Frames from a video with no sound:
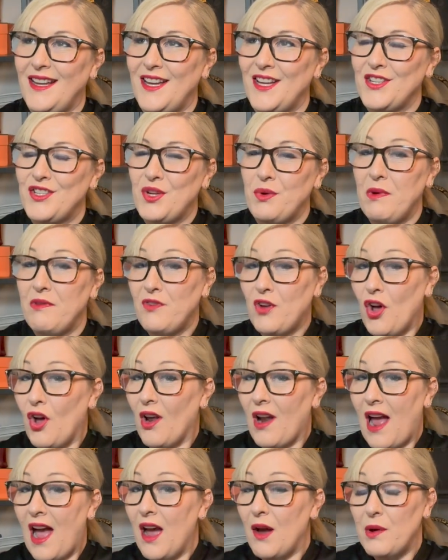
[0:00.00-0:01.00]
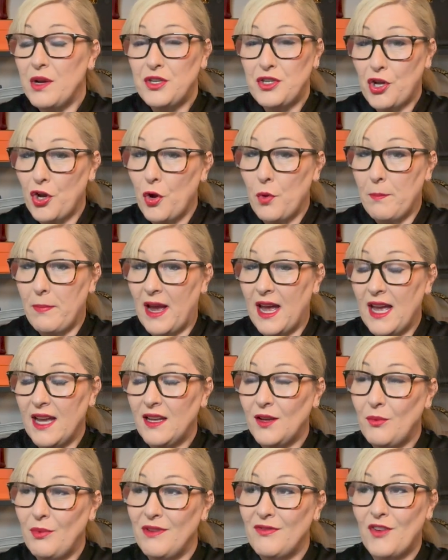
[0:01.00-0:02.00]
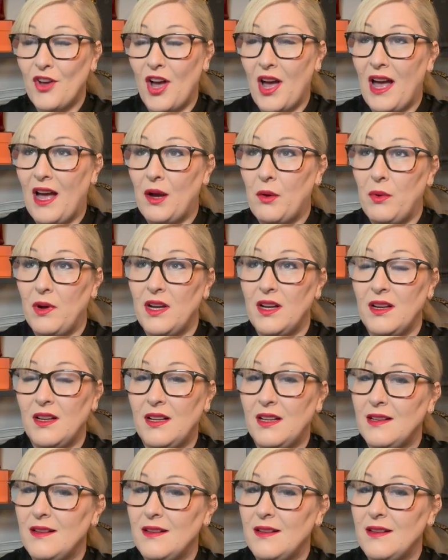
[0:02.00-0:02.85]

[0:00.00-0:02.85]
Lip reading: So we've got our tote bag, we've got our